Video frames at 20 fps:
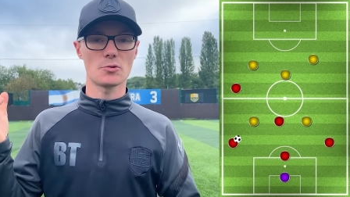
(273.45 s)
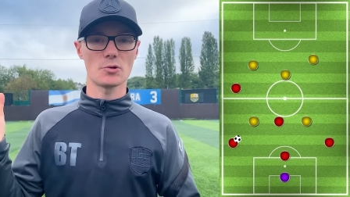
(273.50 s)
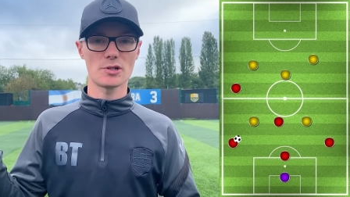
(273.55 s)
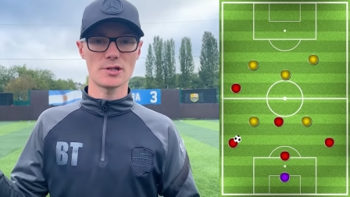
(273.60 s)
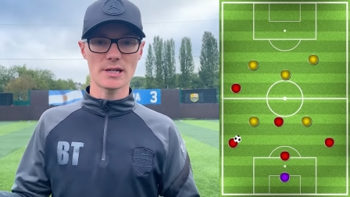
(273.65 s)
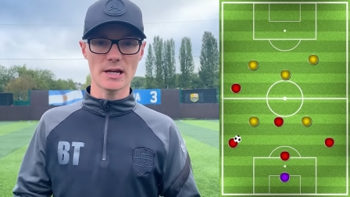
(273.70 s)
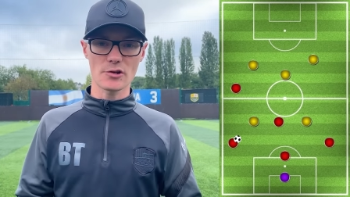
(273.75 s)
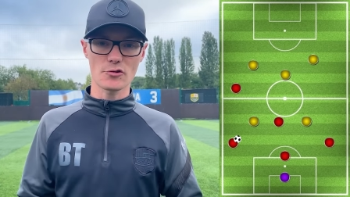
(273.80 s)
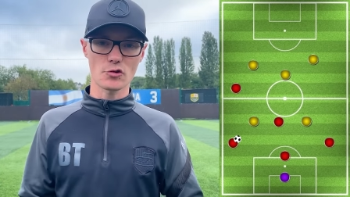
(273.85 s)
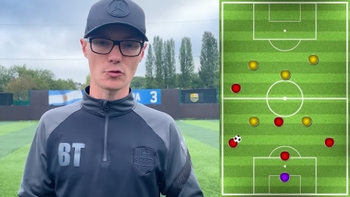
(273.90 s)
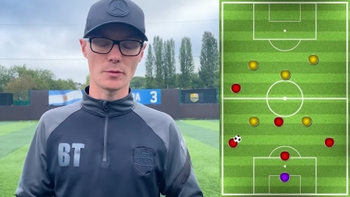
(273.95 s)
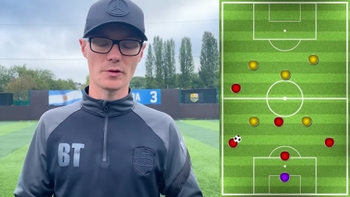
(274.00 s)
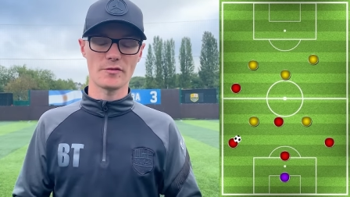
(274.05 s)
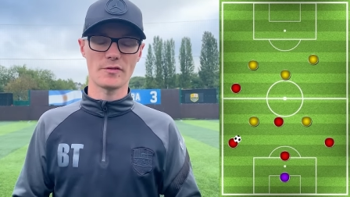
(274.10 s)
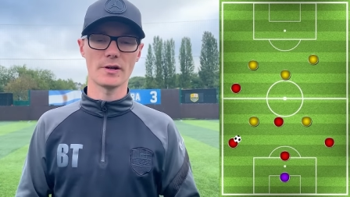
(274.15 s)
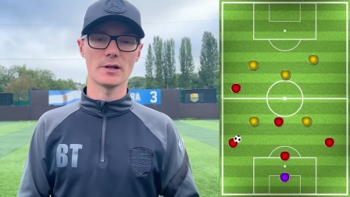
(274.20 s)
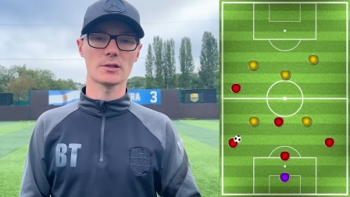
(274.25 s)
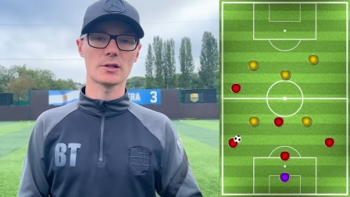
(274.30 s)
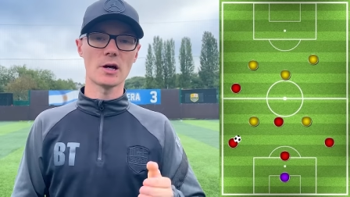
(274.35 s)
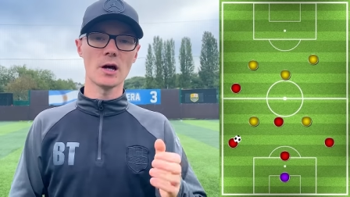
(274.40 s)
central
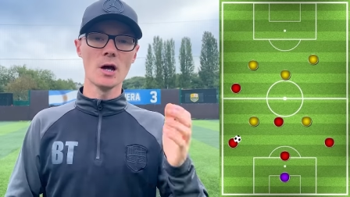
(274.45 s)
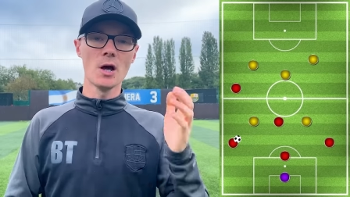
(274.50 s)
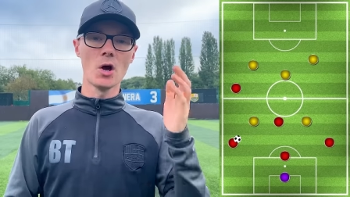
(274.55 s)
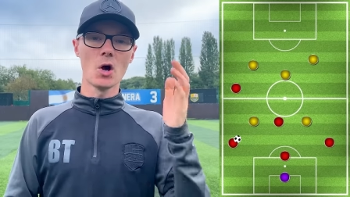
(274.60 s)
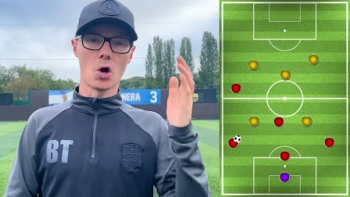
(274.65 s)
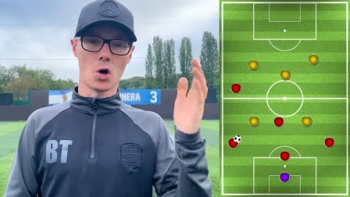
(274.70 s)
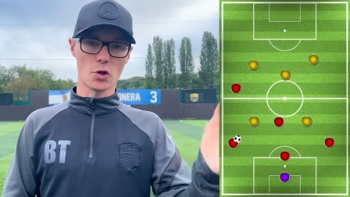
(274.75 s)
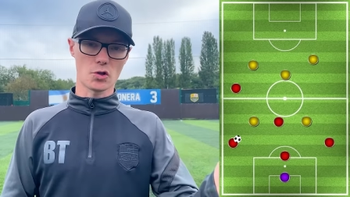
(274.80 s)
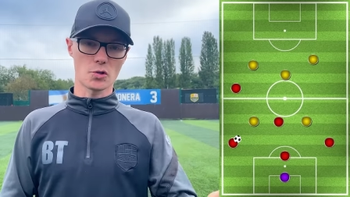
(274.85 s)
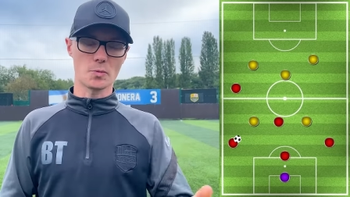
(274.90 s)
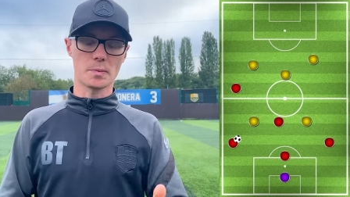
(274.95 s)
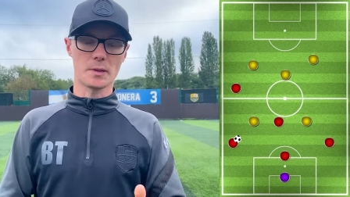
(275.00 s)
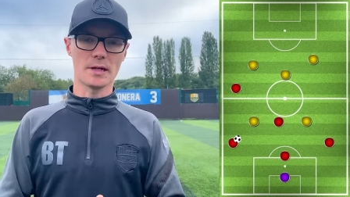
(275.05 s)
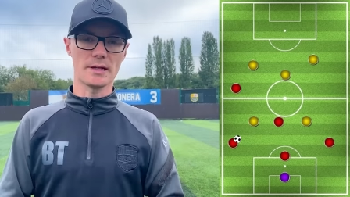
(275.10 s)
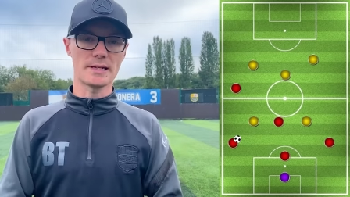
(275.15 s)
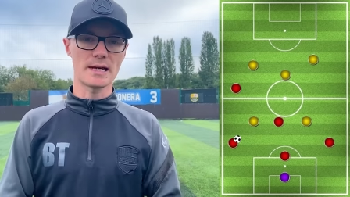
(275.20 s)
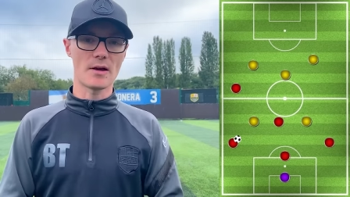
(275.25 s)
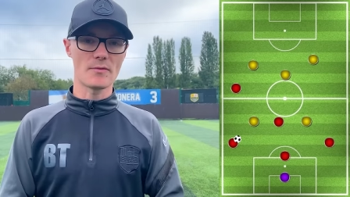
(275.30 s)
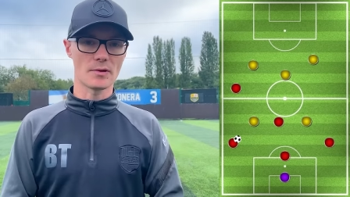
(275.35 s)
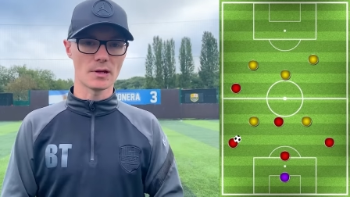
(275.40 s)
midfielder or to play
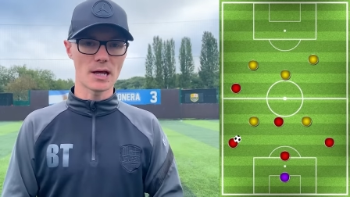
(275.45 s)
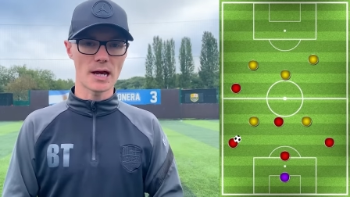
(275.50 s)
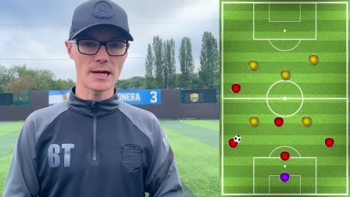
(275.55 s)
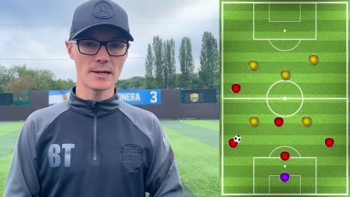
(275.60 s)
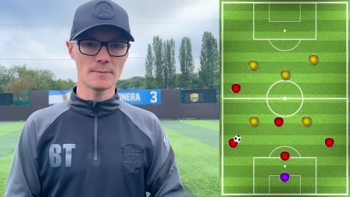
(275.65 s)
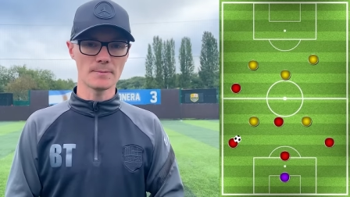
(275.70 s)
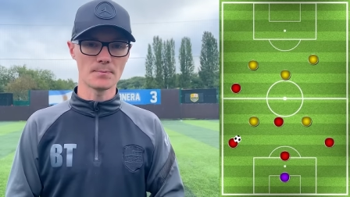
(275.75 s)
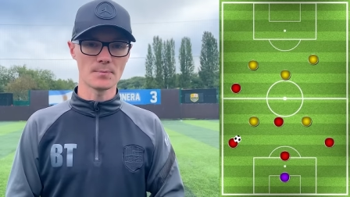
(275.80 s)
down the line.